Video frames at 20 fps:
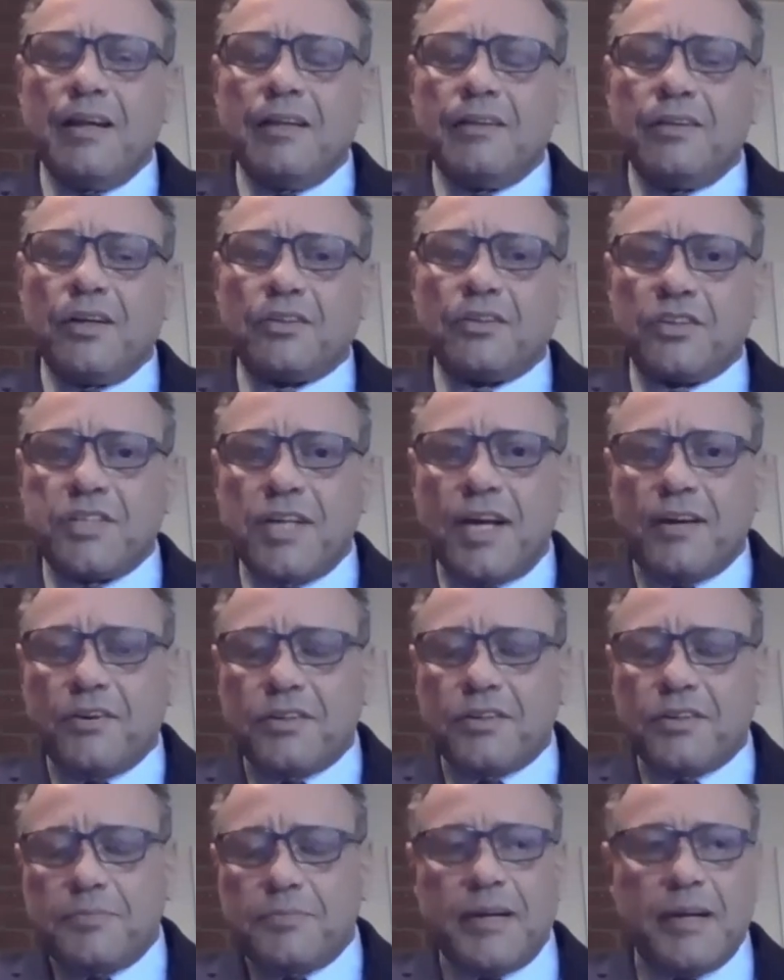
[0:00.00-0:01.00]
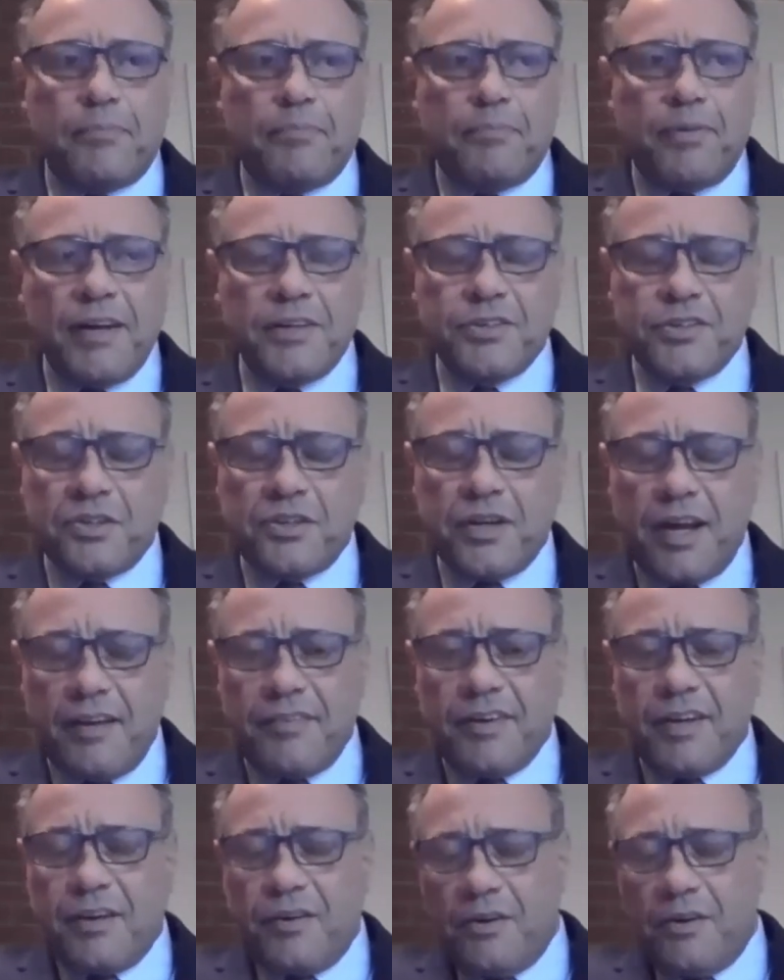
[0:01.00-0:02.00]
So Tsakos, it's been a pleasure to have
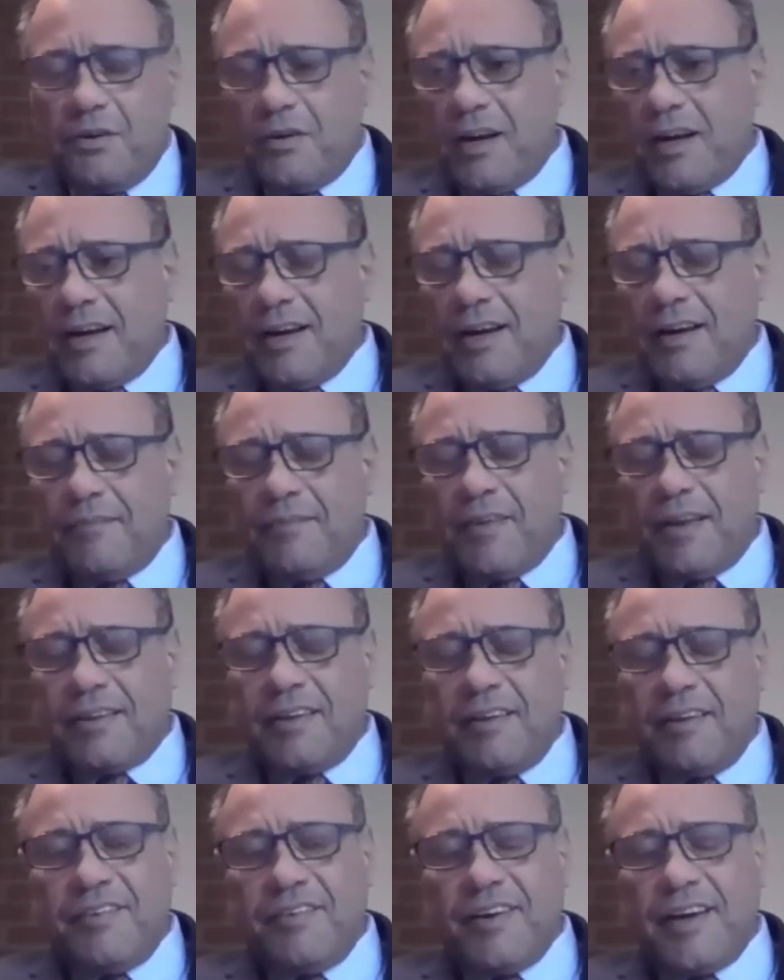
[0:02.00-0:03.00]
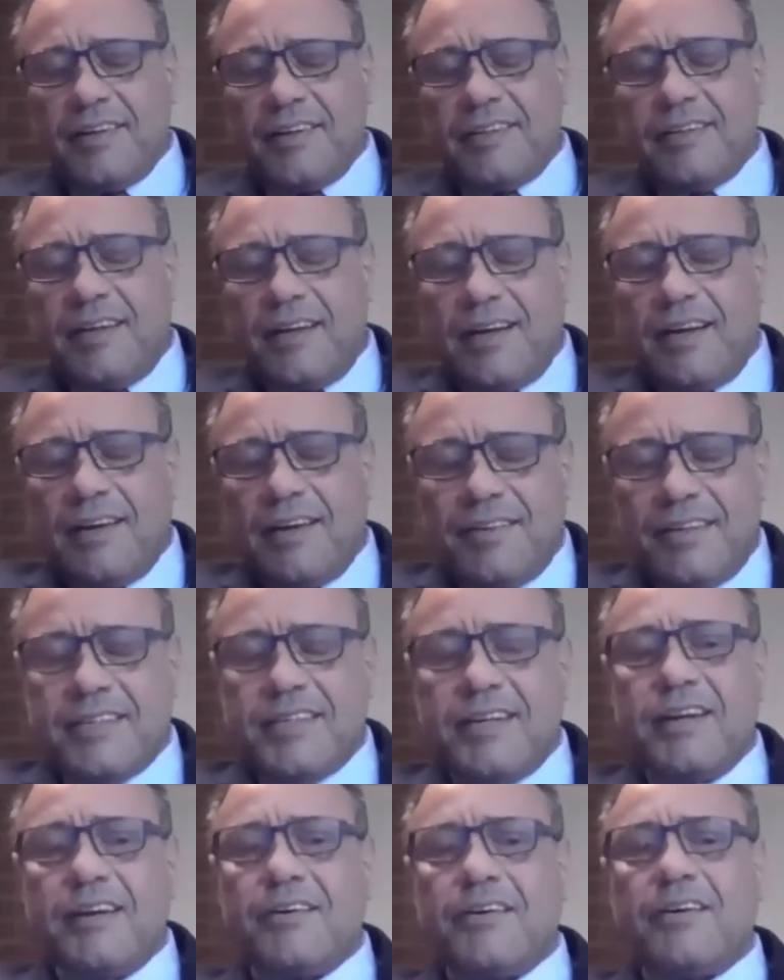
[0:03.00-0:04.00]
you at the event this
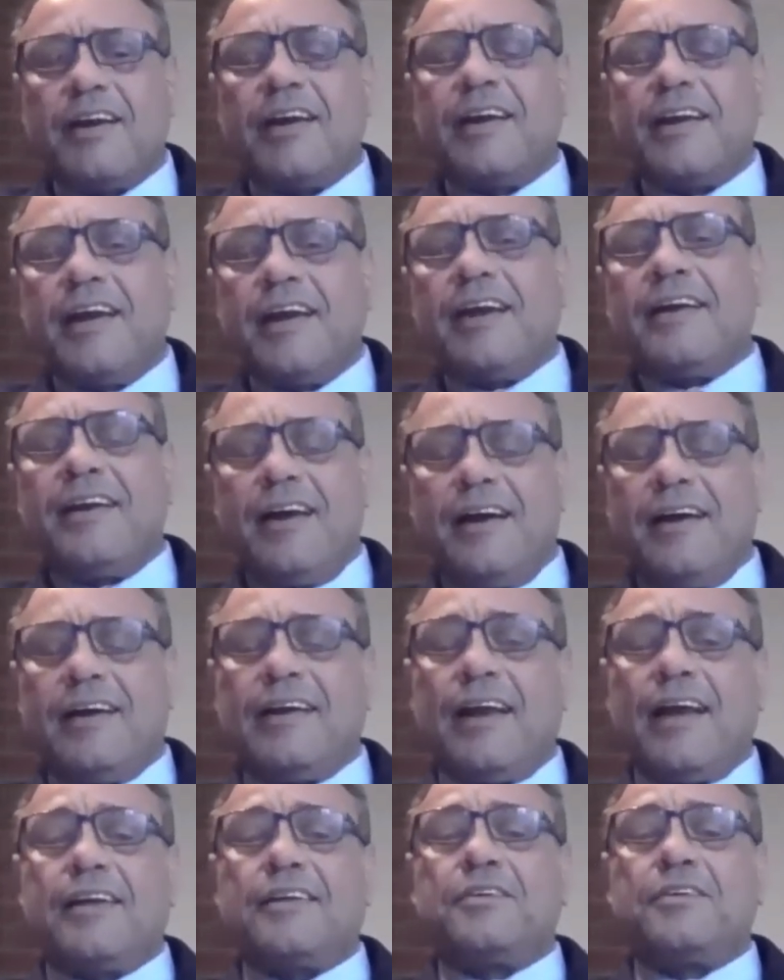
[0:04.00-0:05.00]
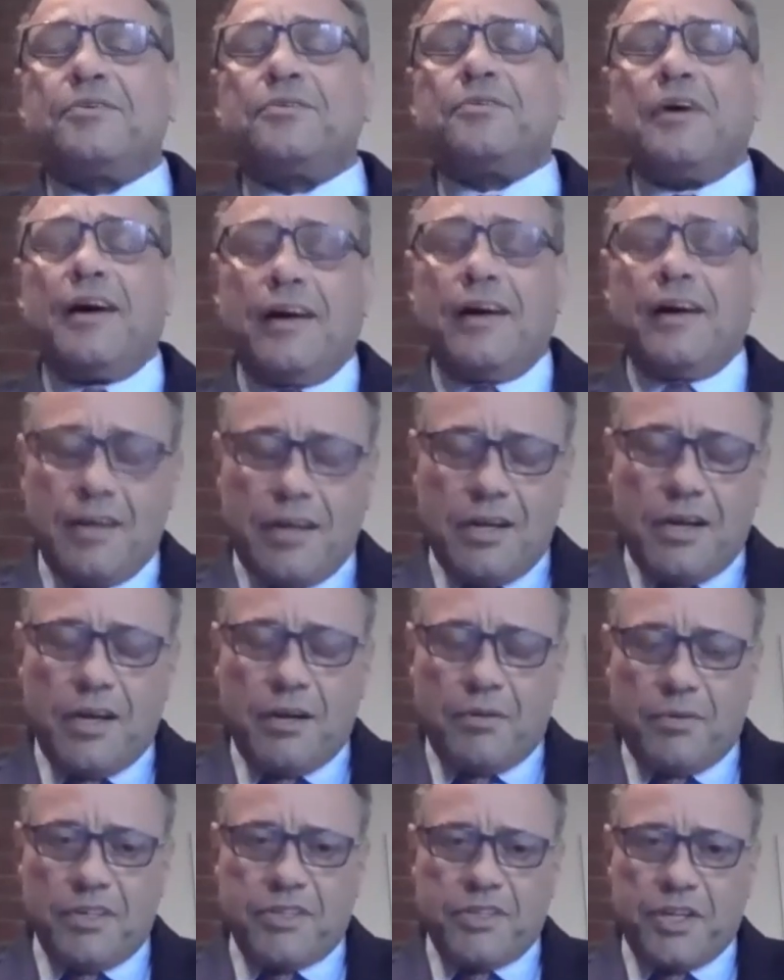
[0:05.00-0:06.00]
year. Again, I'd like to
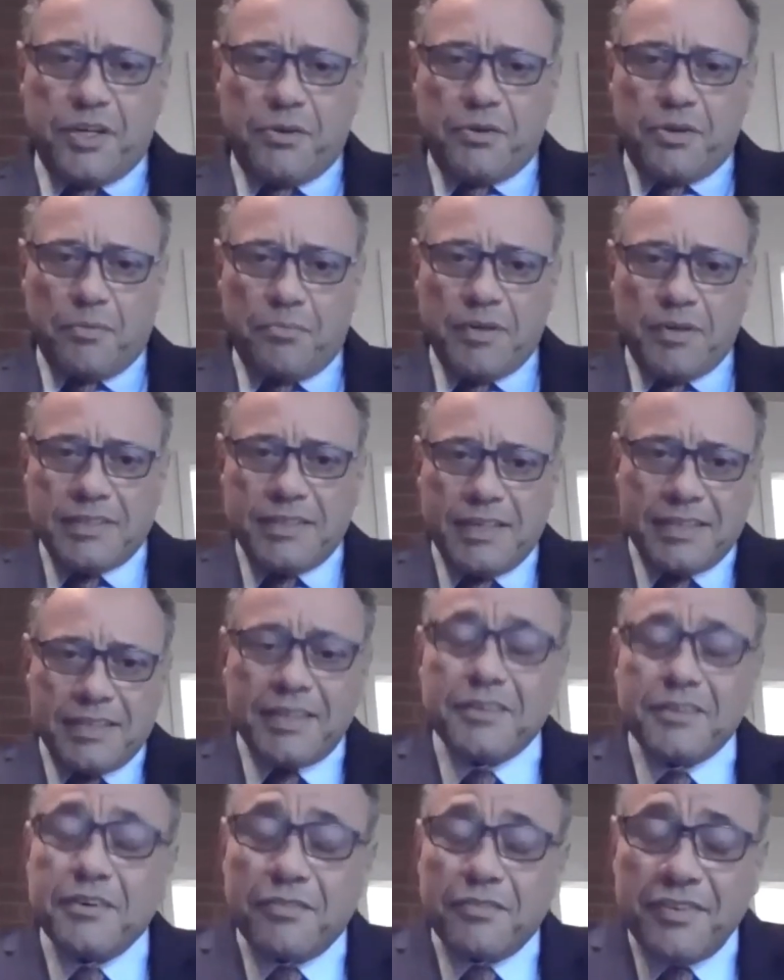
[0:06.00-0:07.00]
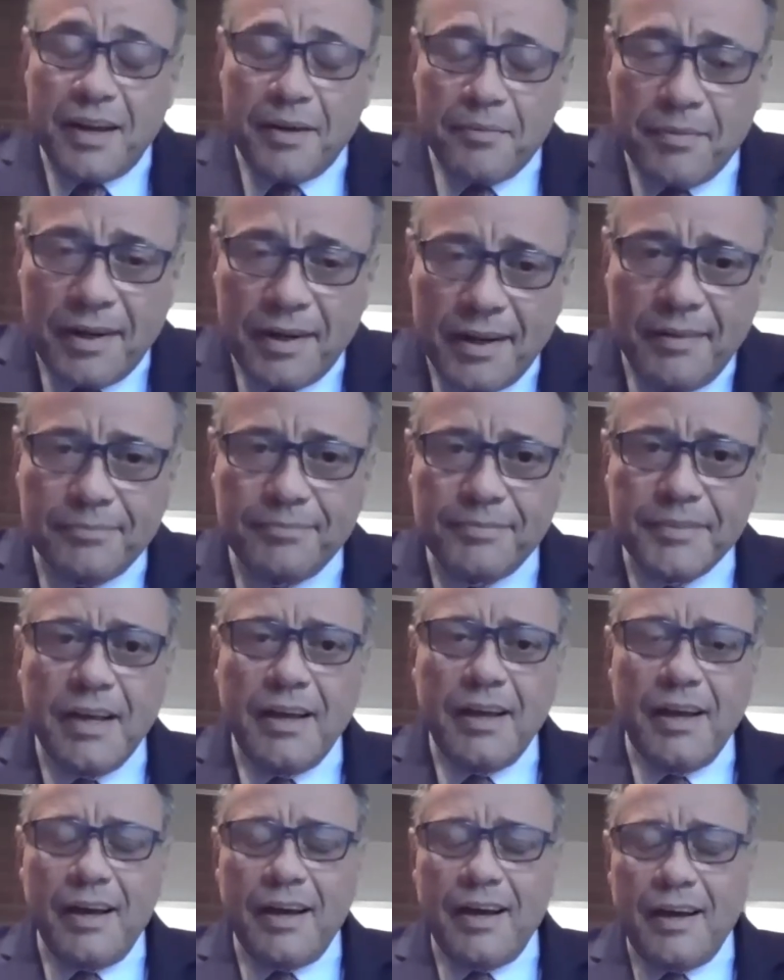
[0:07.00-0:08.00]
wish you, your business, and your family
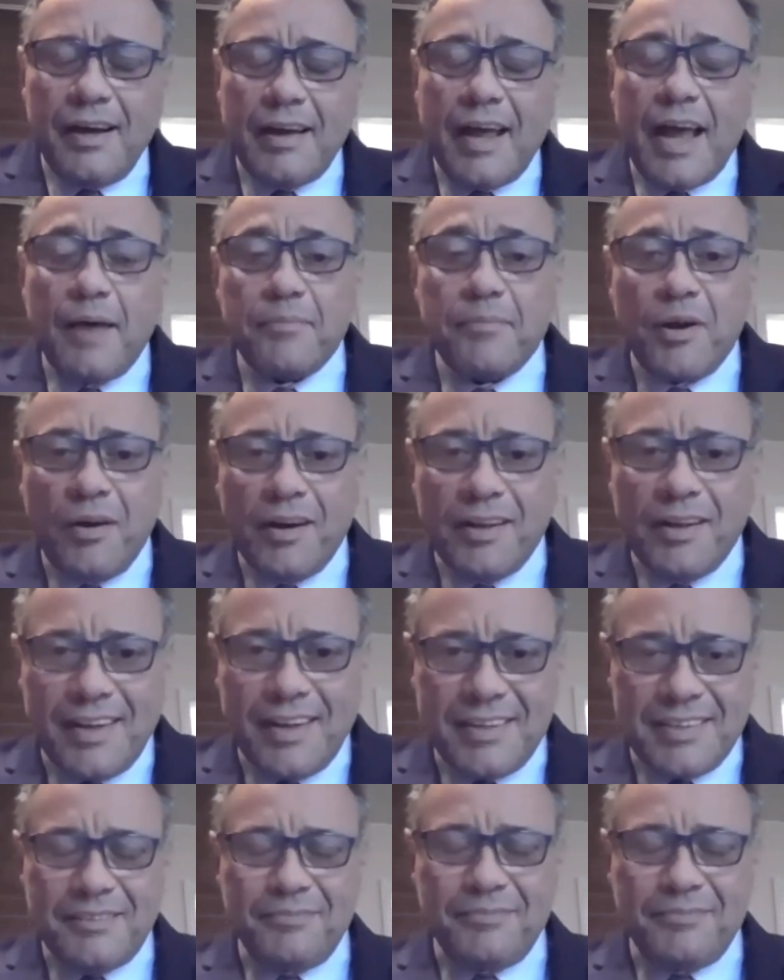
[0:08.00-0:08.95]
happy holidays.